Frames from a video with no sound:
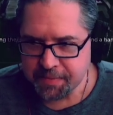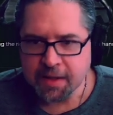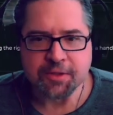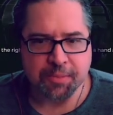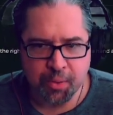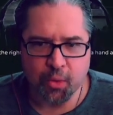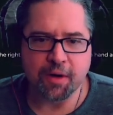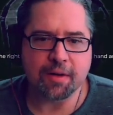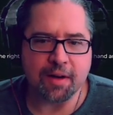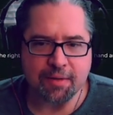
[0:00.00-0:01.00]

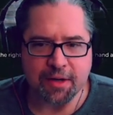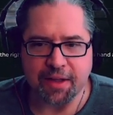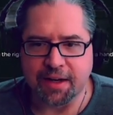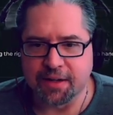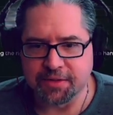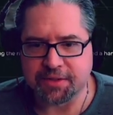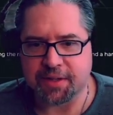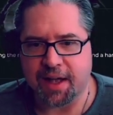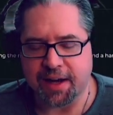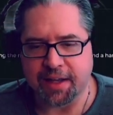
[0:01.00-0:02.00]
Support and everything
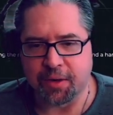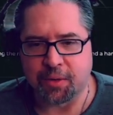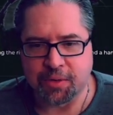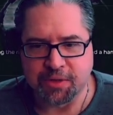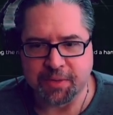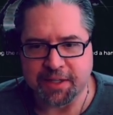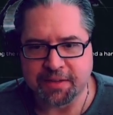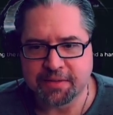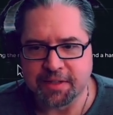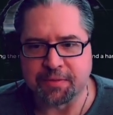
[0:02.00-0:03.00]
else, how to get a hold of
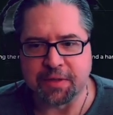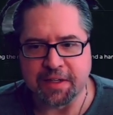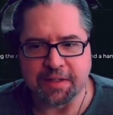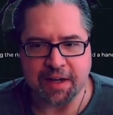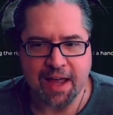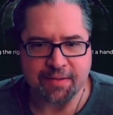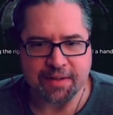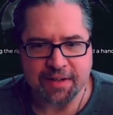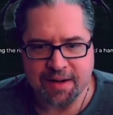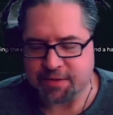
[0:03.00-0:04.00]
me. If you needed to have
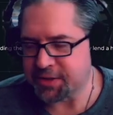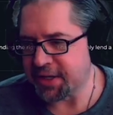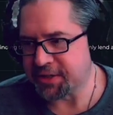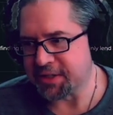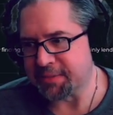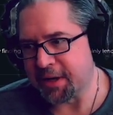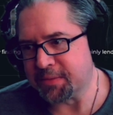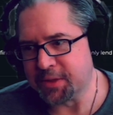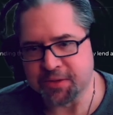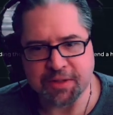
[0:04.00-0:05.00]
a conversation
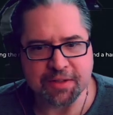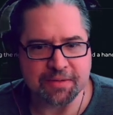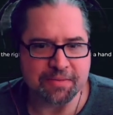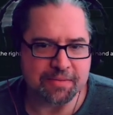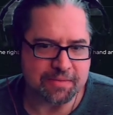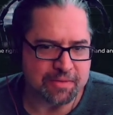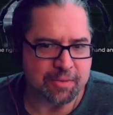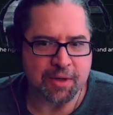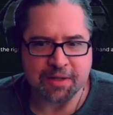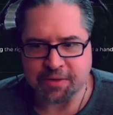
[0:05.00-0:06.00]
about music,
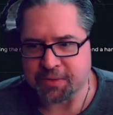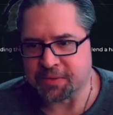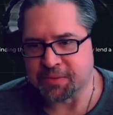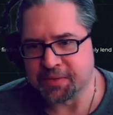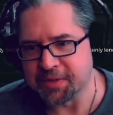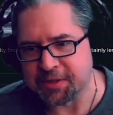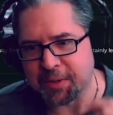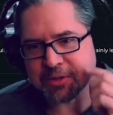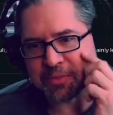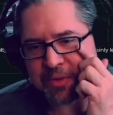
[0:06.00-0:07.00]
you want to do a
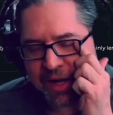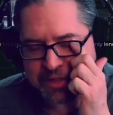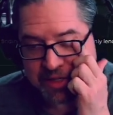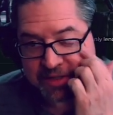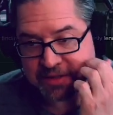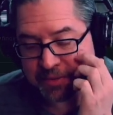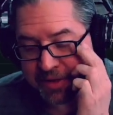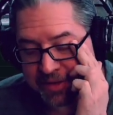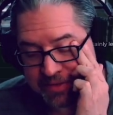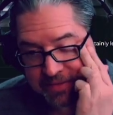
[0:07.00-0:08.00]
special project, you
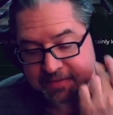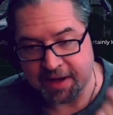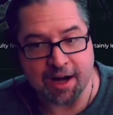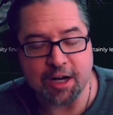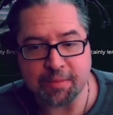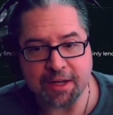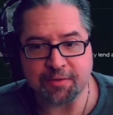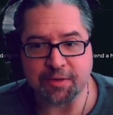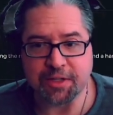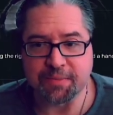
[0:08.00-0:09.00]
want to hire me
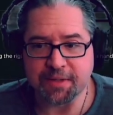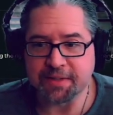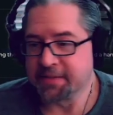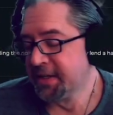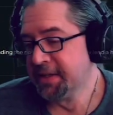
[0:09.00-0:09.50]
for something,